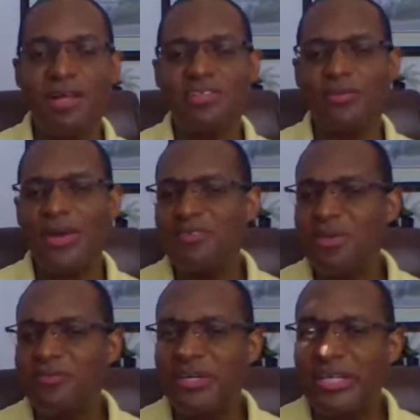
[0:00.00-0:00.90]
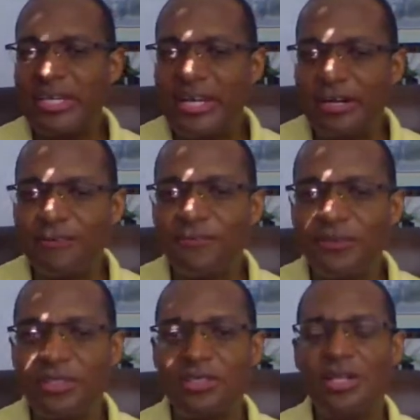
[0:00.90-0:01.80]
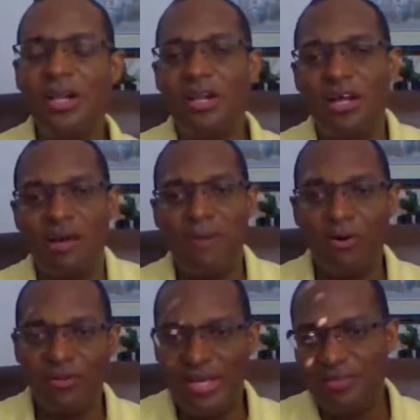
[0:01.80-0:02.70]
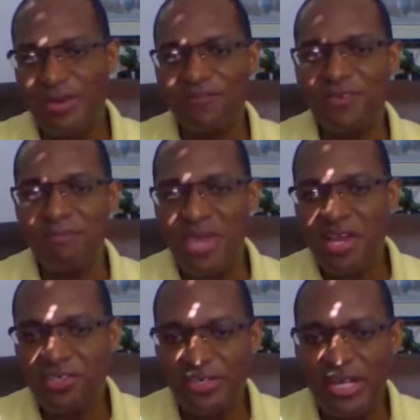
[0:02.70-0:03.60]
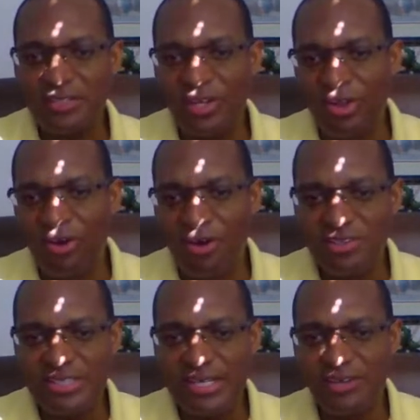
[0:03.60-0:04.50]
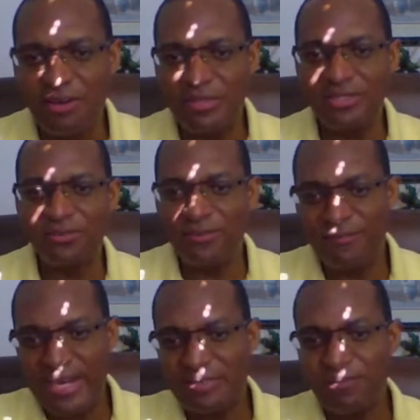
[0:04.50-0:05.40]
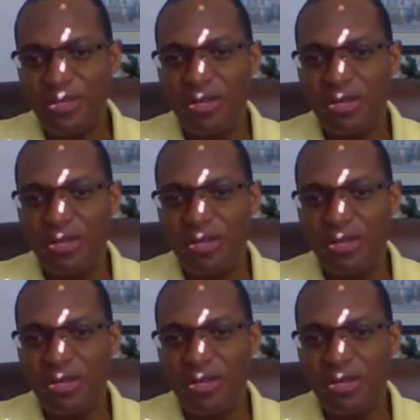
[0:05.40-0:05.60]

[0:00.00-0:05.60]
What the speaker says: And so we have to be very careful about that. We have to make sure that the laws that come into effect